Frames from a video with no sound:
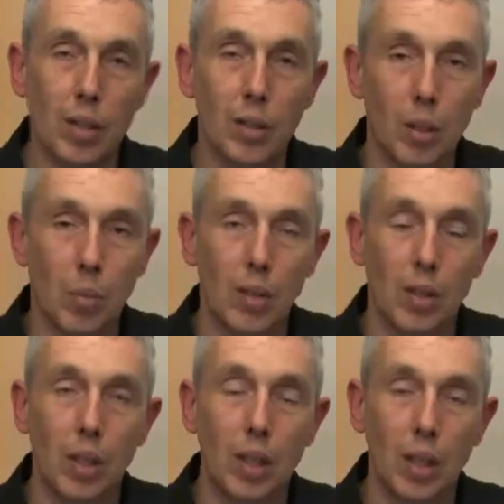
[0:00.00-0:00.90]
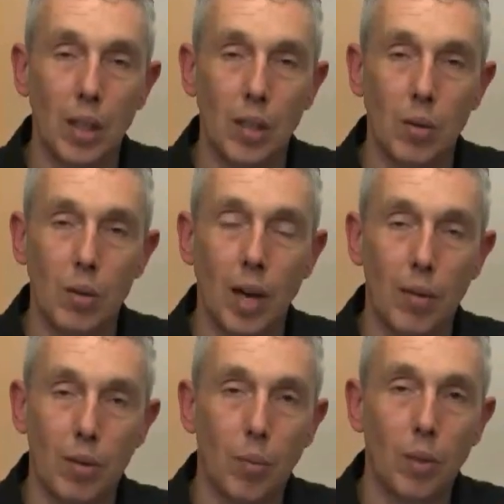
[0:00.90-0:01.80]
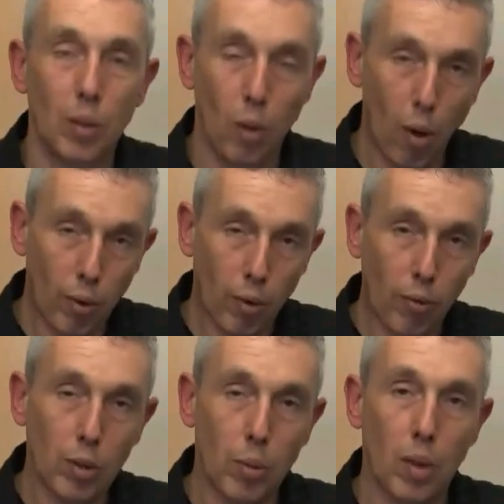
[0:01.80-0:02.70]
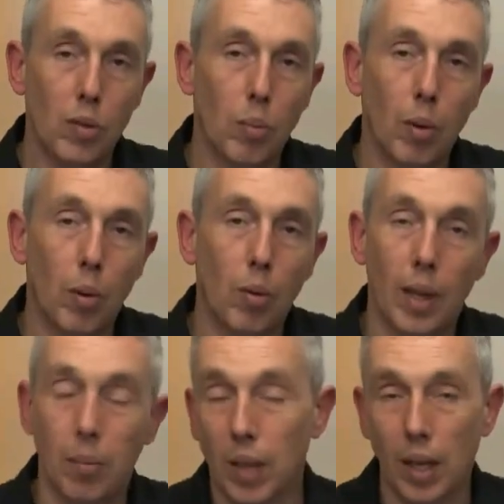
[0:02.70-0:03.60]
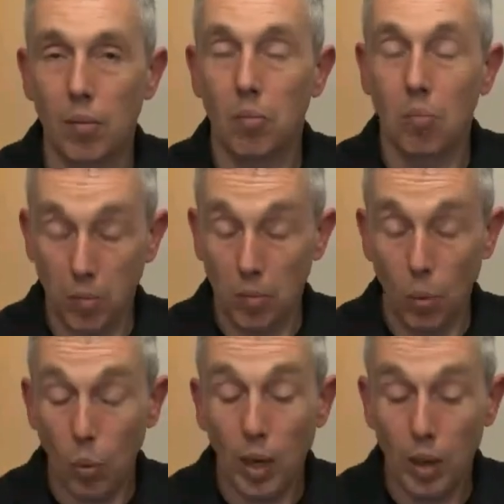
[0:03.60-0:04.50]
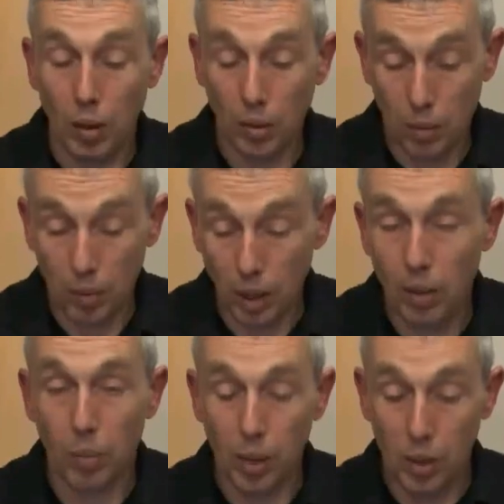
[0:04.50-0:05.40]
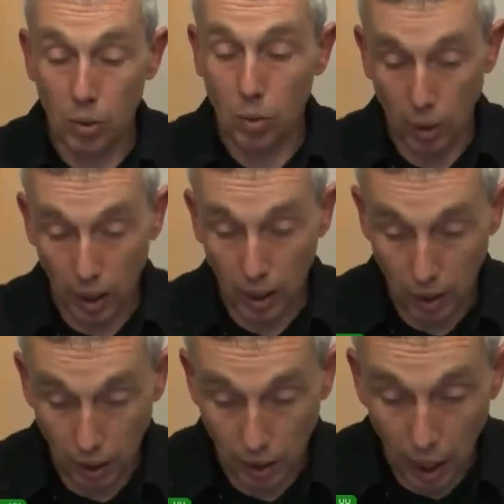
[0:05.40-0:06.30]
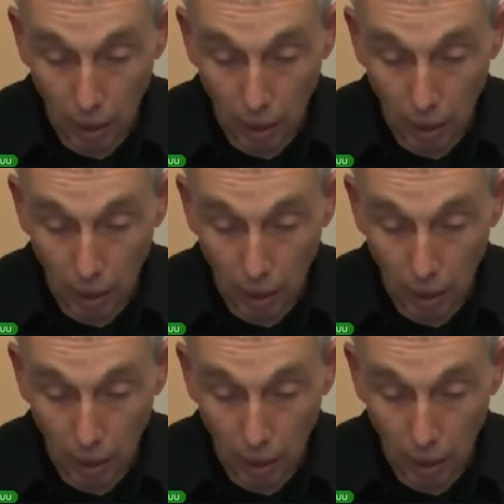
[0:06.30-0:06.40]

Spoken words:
the selection committee that you have something to offer for the master program, then why not? Please do,